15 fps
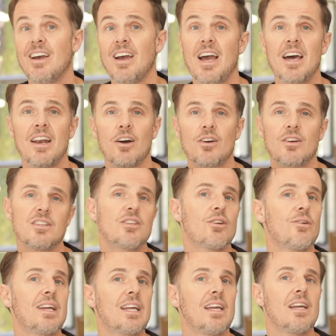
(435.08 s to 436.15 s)
and are
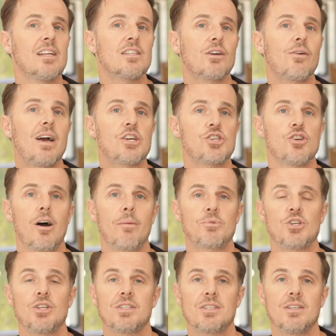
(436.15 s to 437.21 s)
considering integration
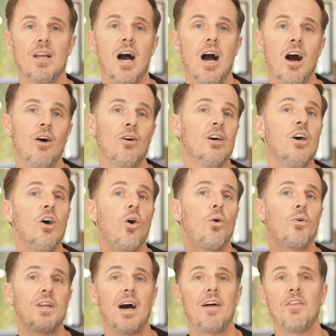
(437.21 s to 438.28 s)
options now or
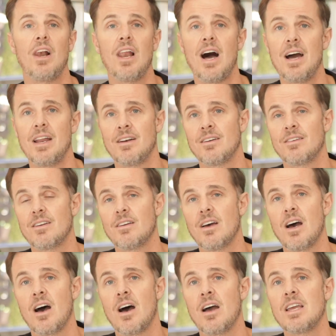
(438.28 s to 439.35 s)
down the line
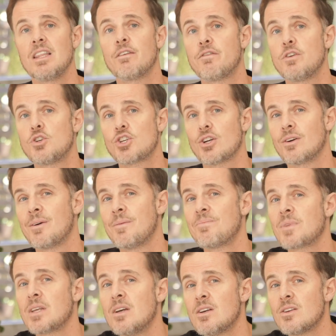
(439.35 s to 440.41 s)
in the future.
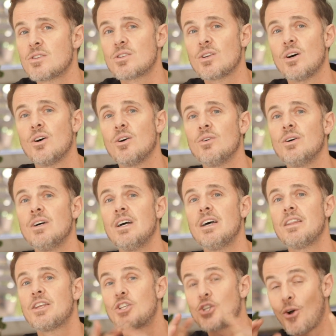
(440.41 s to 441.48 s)
So
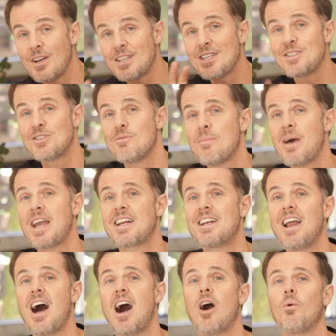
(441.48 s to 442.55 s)
the choices you make
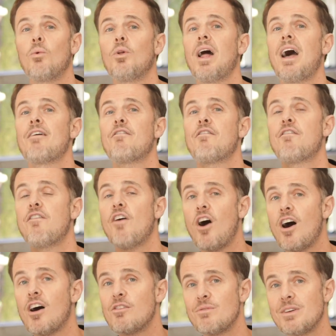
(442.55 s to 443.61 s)
now will have
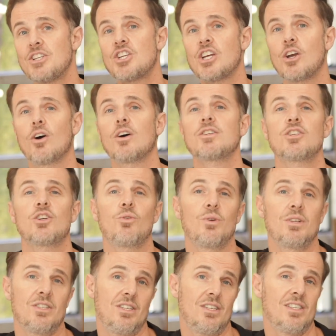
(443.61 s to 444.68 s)
far-reaching
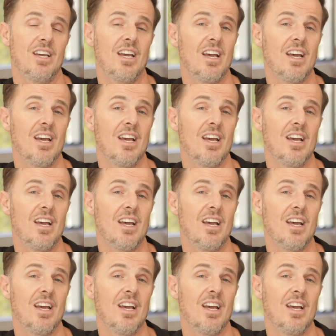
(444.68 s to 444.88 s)
consequences.